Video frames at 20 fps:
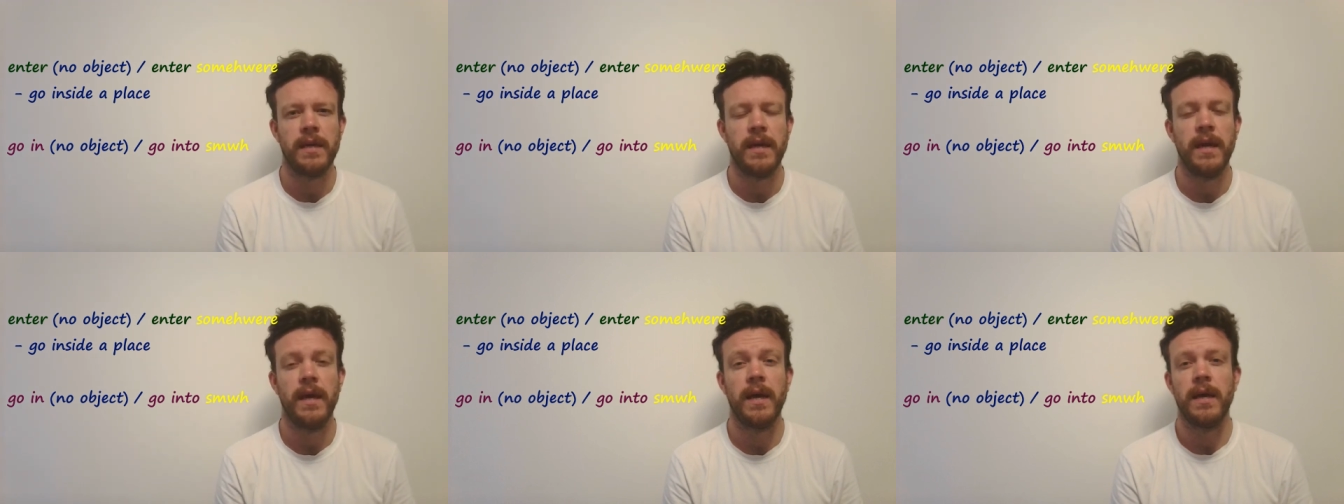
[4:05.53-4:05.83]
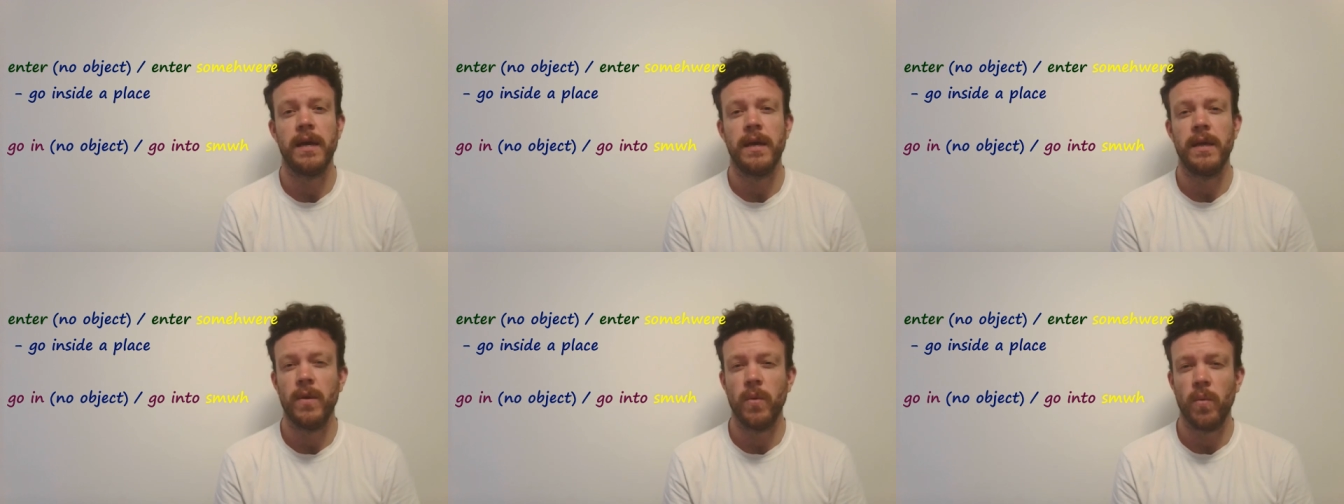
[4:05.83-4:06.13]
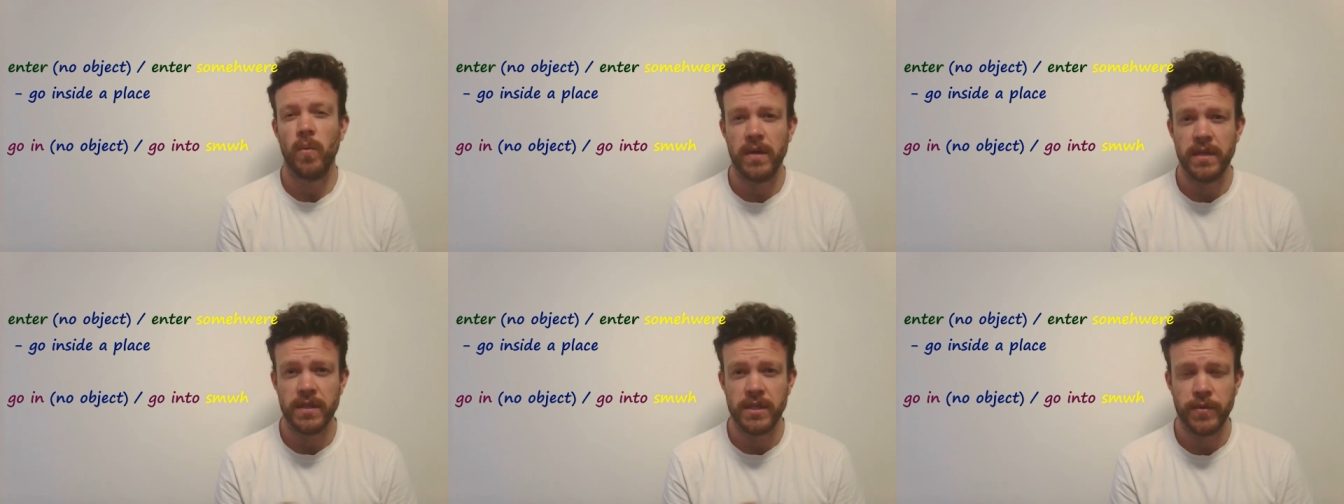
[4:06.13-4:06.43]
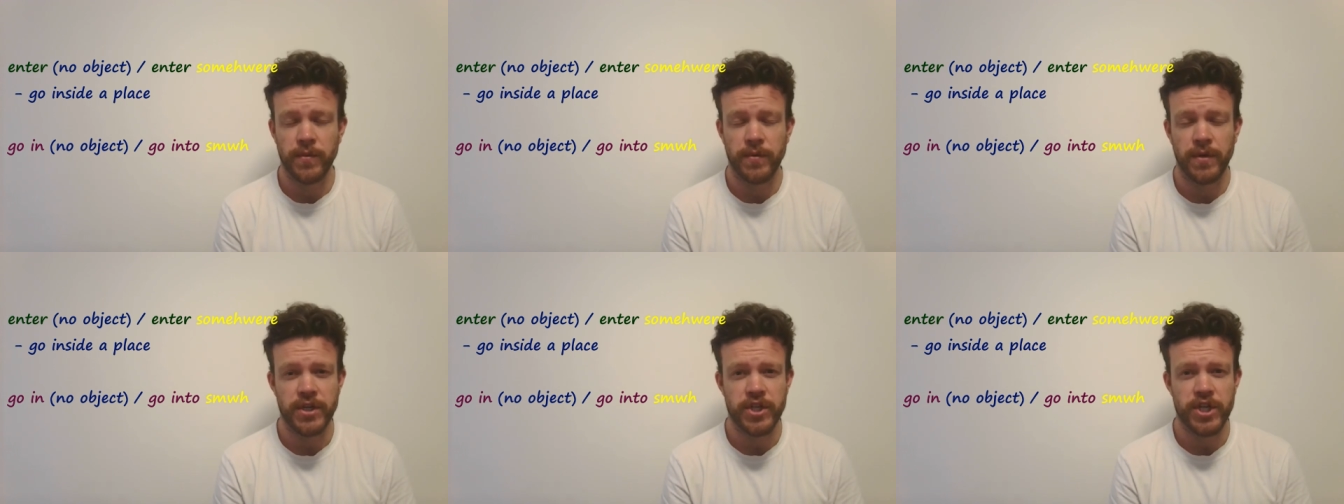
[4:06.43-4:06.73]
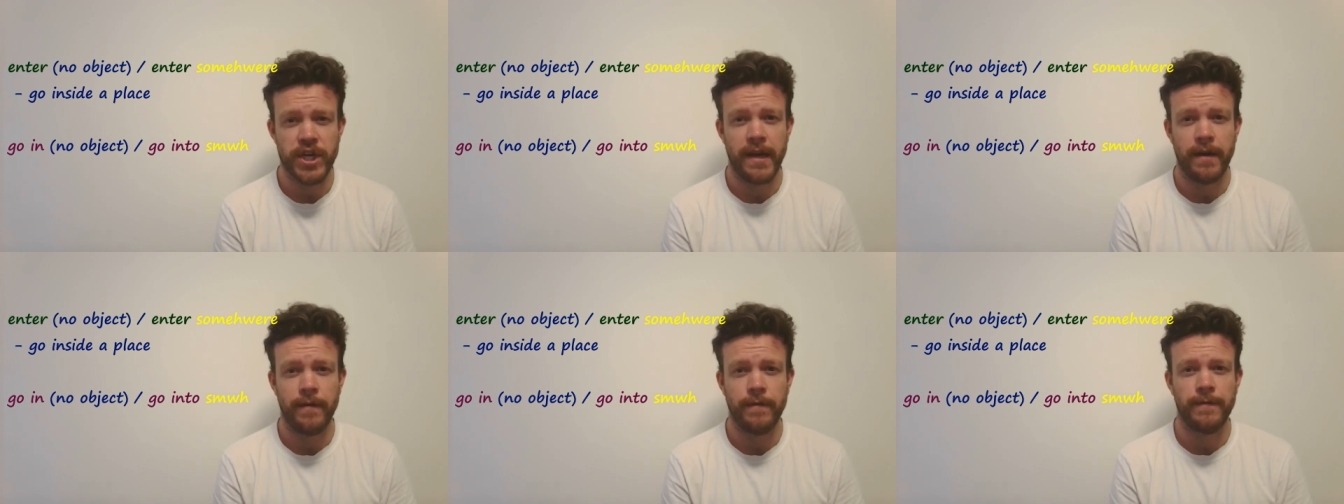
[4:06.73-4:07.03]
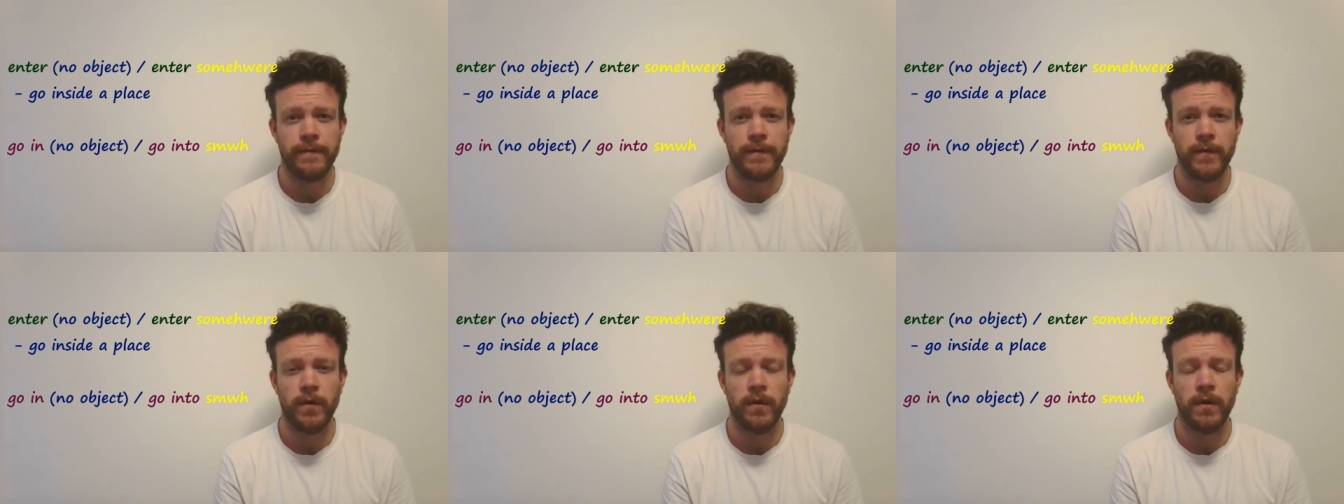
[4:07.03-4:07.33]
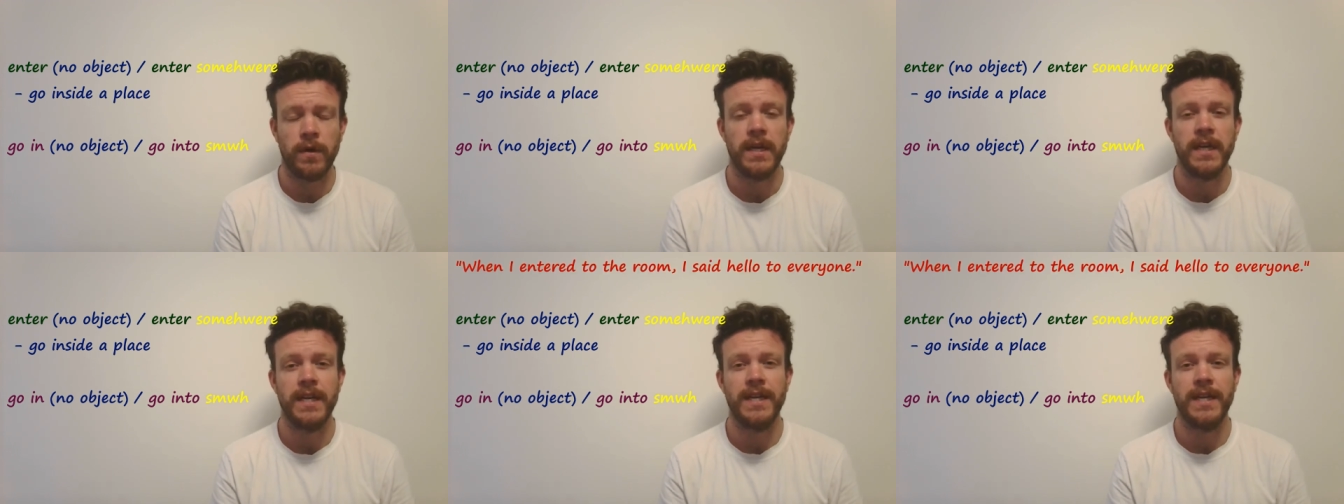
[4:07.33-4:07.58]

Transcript: uh, and the one to watch out for,